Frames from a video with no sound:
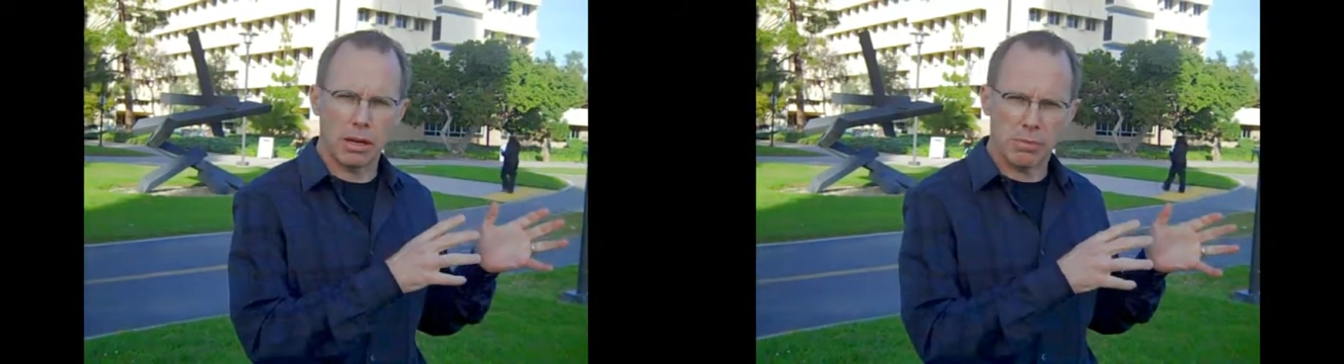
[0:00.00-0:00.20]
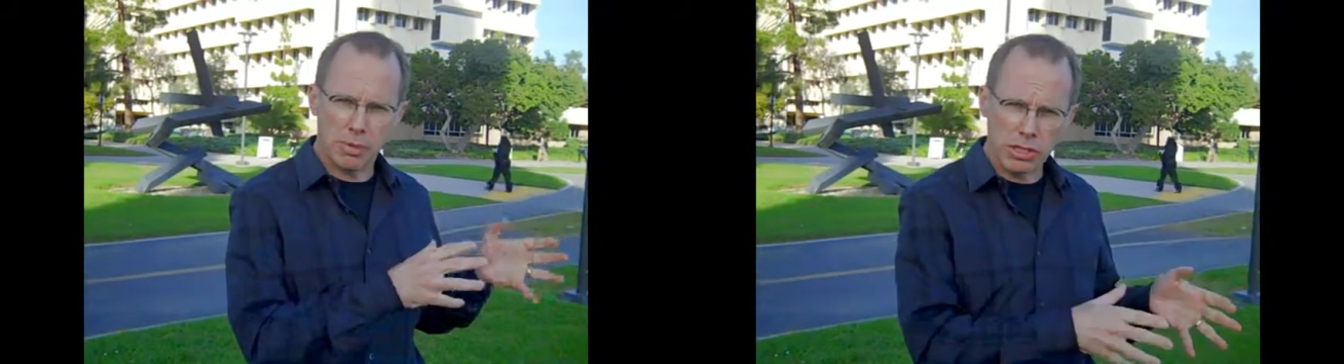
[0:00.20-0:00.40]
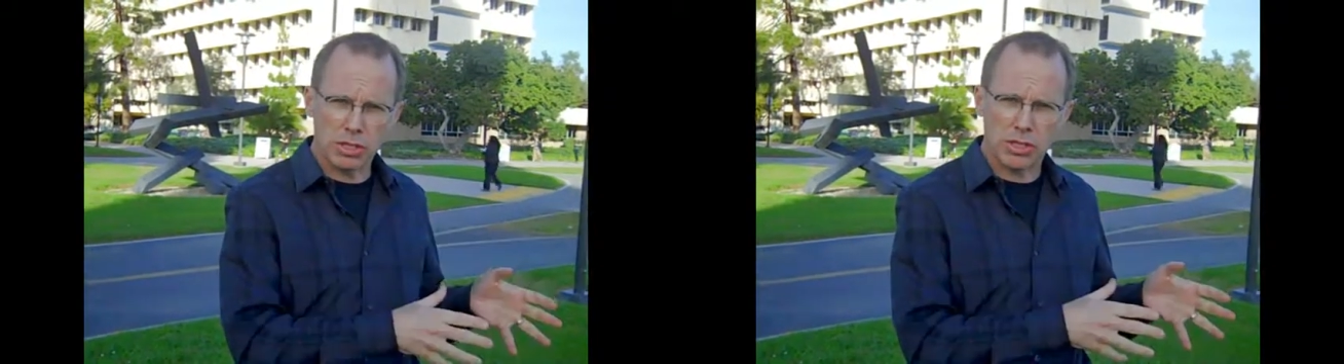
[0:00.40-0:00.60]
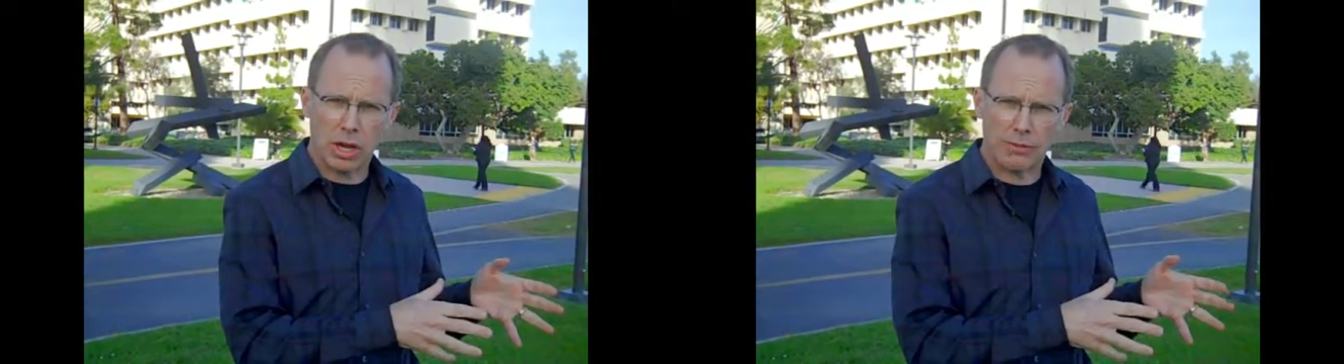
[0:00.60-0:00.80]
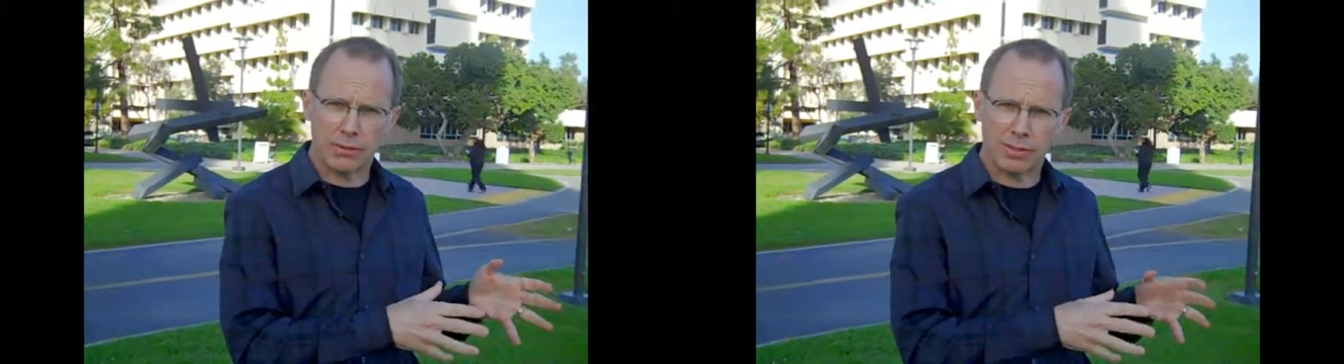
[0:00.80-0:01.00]
admissions
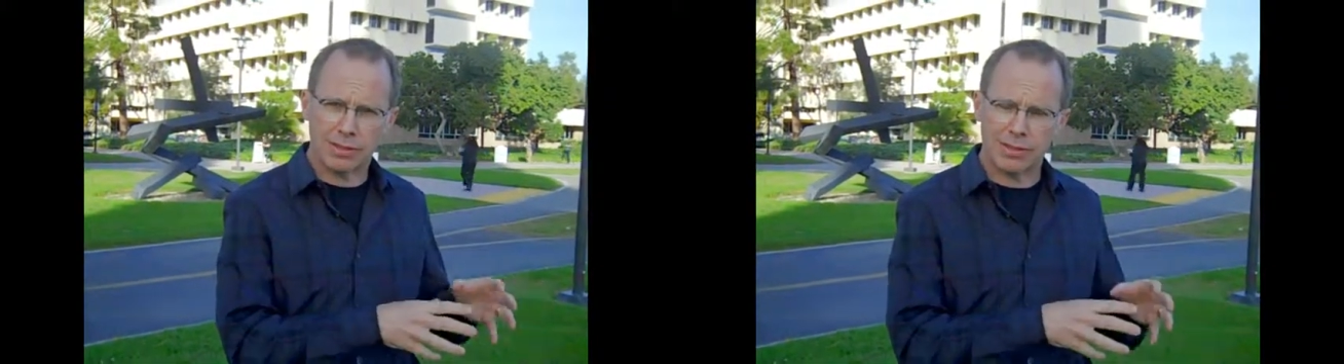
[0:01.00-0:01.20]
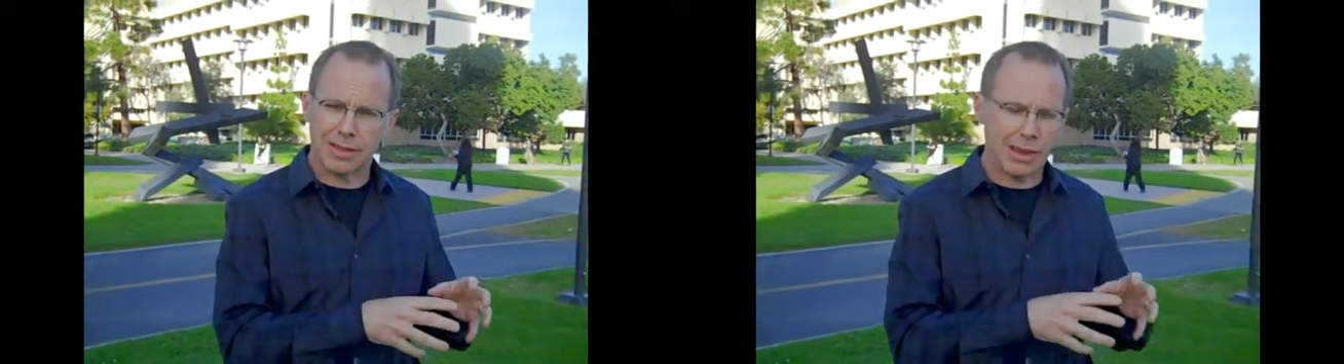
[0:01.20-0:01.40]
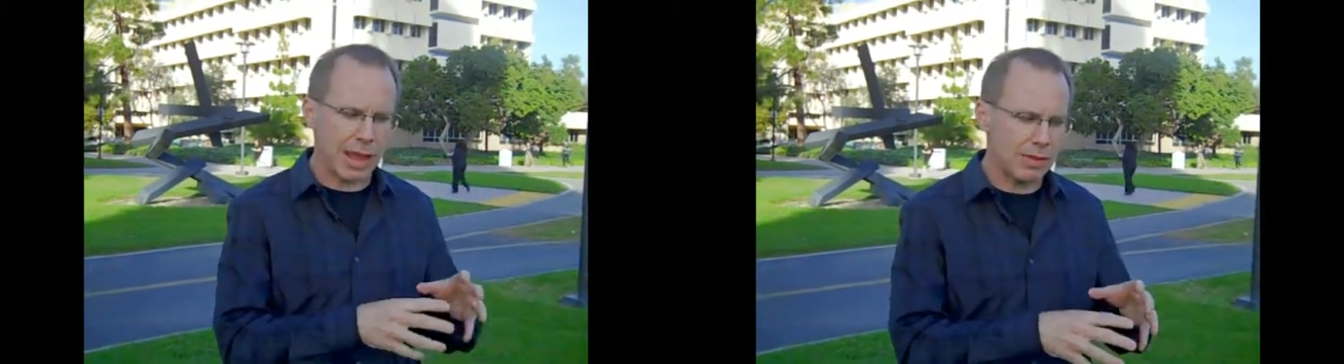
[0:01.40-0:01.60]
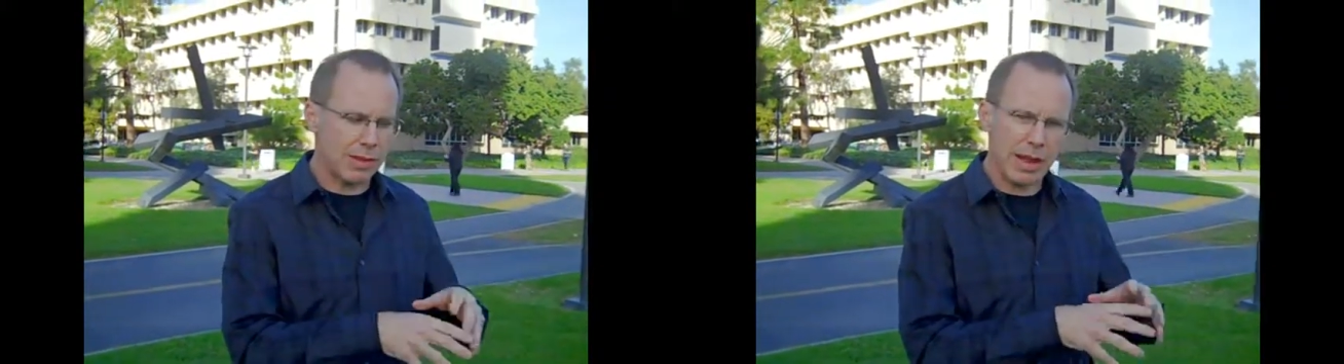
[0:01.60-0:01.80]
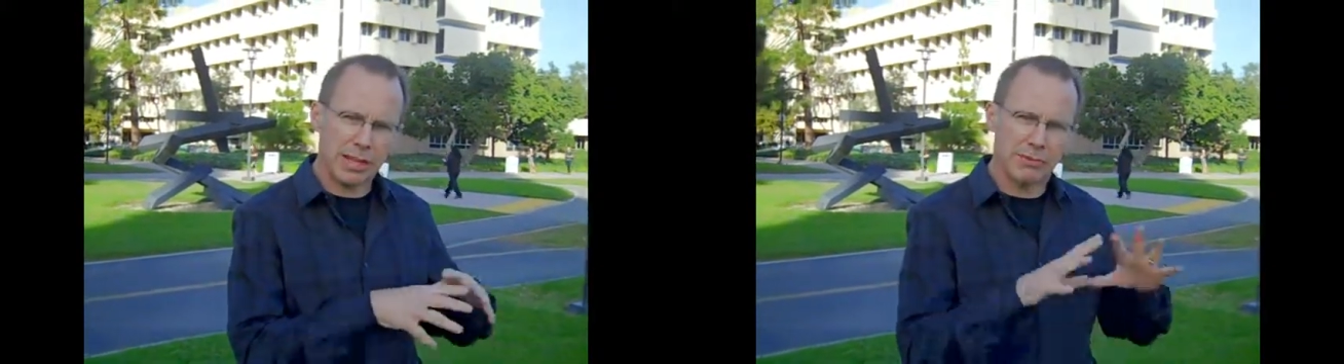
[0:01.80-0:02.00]
offices and the
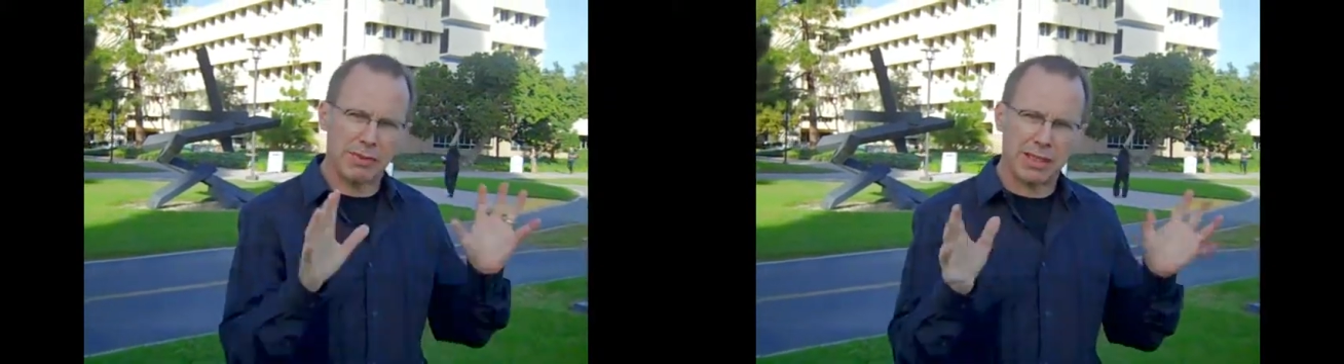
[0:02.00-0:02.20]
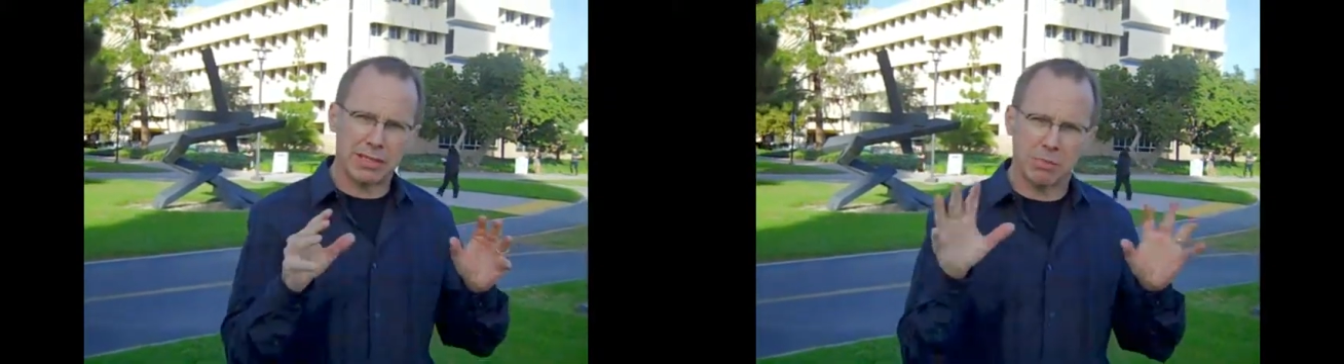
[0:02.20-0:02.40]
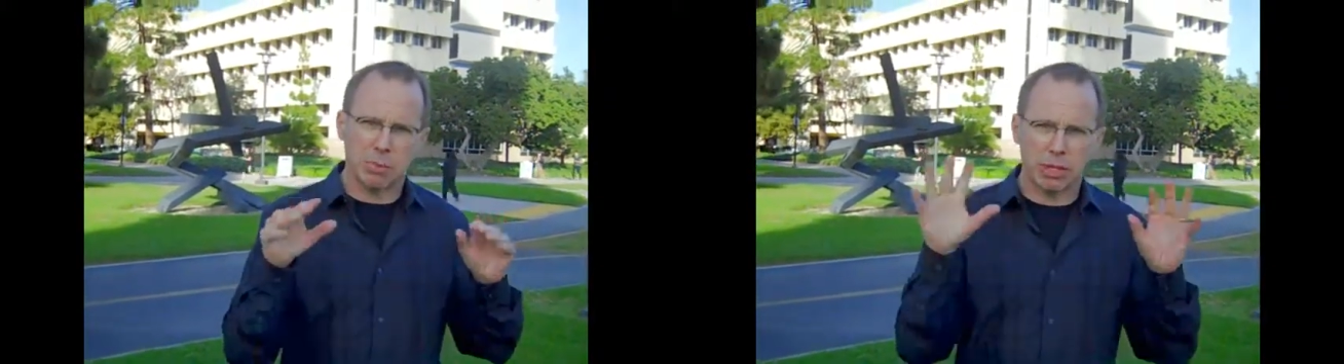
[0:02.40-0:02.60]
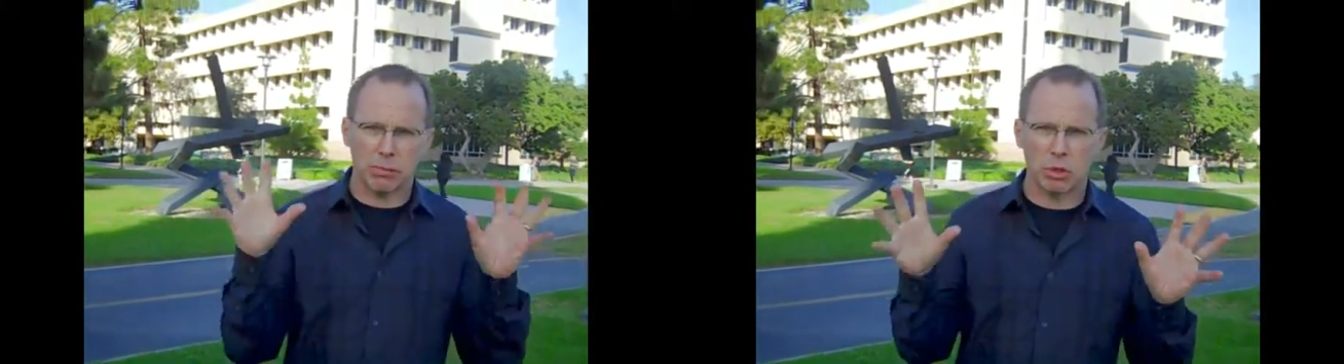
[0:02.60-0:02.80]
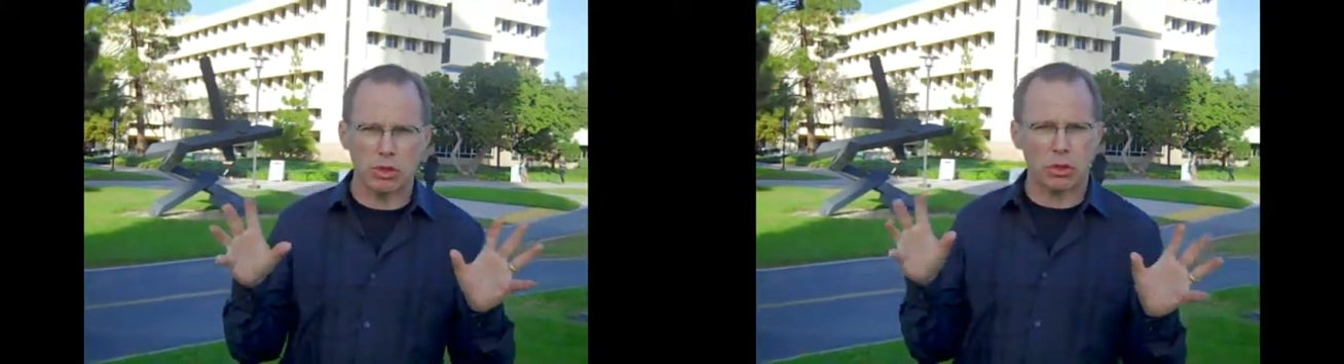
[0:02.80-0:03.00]
nice, fancy, pretty
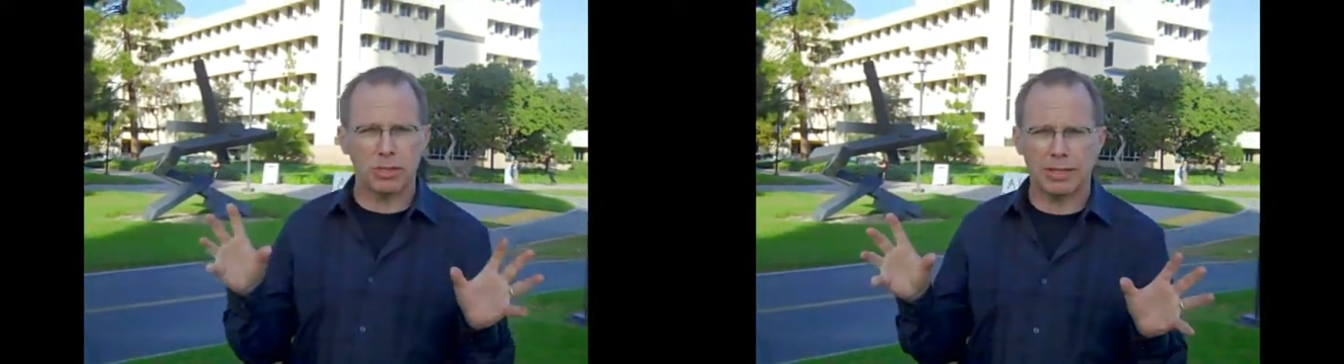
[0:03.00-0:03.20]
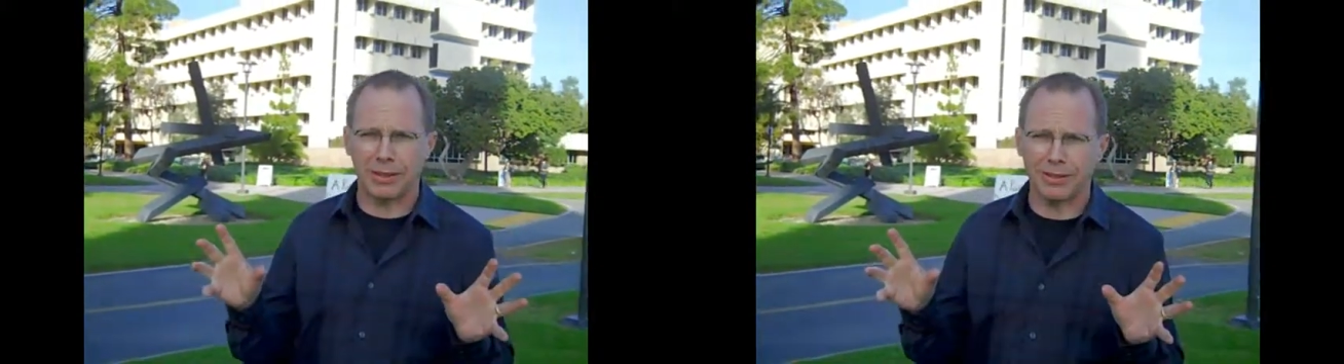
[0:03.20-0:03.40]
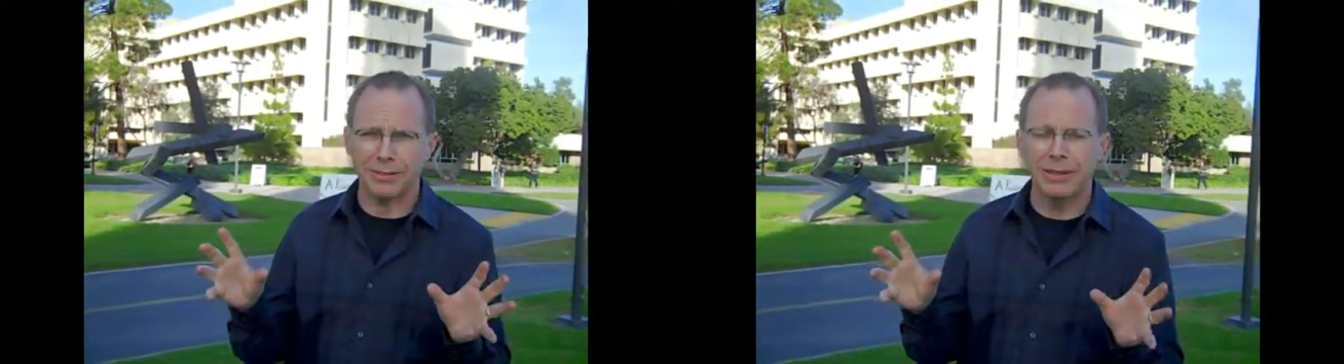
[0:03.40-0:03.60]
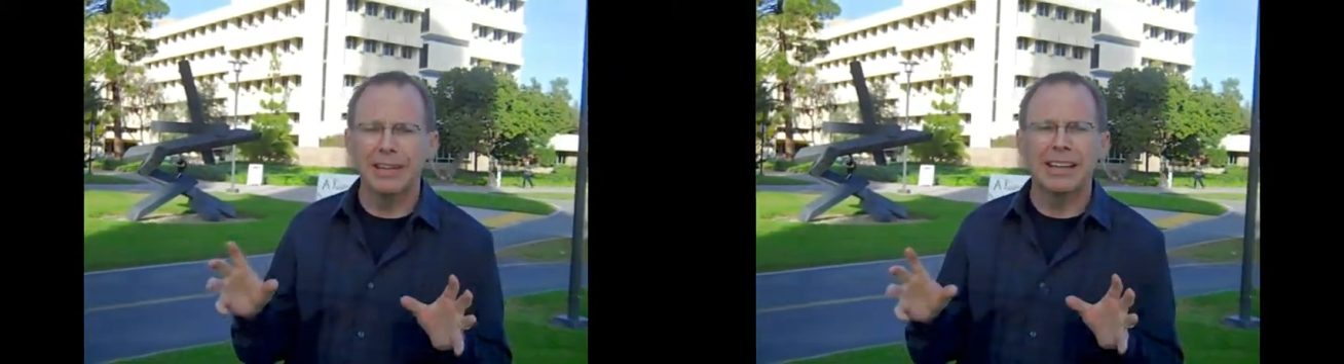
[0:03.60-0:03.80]
brochures tell you,